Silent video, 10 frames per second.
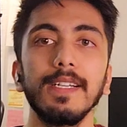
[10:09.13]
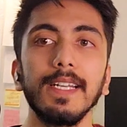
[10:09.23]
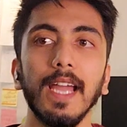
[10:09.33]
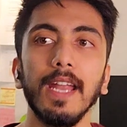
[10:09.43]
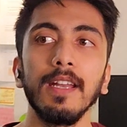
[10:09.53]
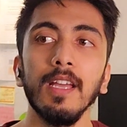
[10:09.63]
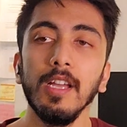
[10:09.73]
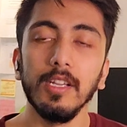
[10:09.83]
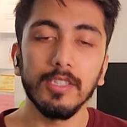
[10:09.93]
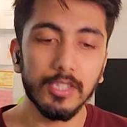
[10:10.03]
It can
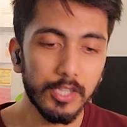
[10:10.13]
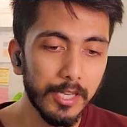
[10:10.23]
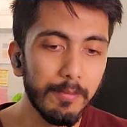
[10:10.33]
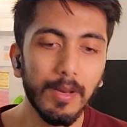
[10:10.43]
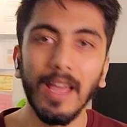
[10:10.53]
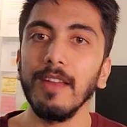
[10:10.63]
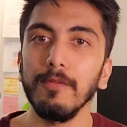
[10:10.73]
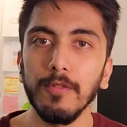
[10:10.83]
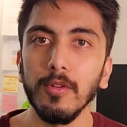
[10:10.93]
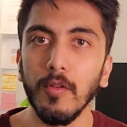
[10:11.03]

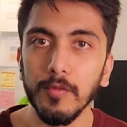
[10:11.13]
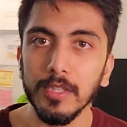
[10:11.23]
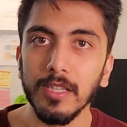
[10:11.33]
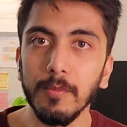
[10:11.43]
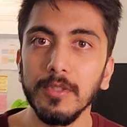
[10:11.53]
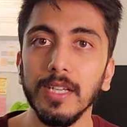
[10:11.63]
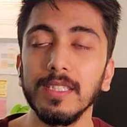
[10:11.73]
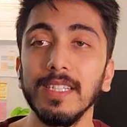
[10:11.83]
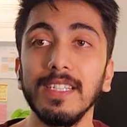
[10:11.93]
streamline few of the subjects.